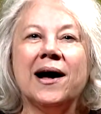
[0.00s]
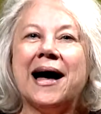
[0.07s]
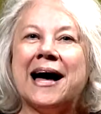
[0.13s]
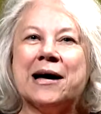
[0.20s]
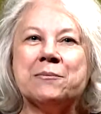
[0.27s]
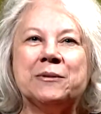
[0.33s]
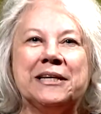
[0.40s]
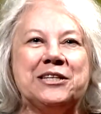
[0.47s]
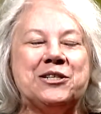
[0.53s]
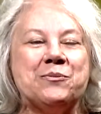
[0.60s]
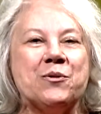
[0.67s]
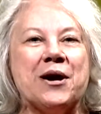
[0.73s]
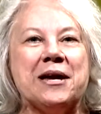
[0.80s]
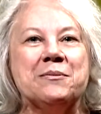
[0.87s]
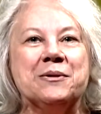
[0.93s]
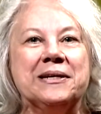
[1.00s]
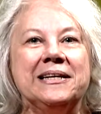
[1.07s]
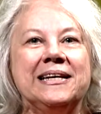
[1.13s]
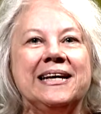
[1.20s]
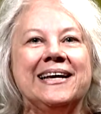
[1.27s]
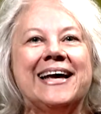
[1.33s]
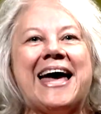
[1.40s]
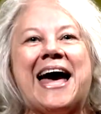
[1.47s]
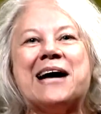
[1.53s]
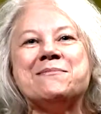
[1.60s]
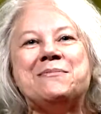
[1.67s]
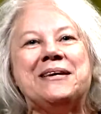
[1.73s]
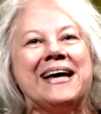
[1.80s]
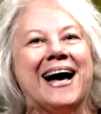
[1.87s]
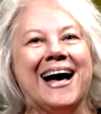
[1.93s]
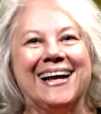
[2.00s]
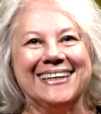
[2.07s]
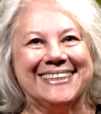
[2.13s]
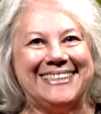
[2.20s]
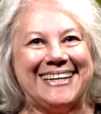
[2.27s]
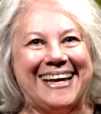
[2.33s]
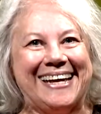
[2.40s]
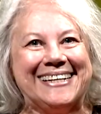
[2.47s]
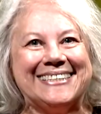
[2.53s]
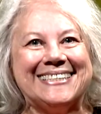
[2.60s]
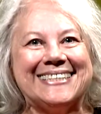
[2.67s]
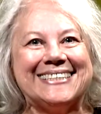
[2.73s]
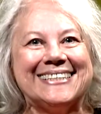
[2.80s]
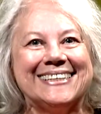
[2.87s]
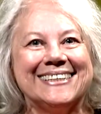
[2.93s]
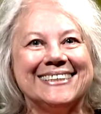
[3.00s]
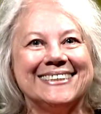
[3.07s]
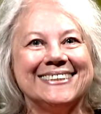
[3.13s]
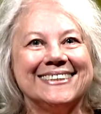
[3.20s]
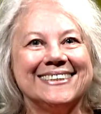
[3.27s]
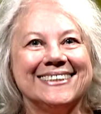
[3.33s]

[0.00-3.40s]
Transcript: I'm Linda Brayman. Happy holidays.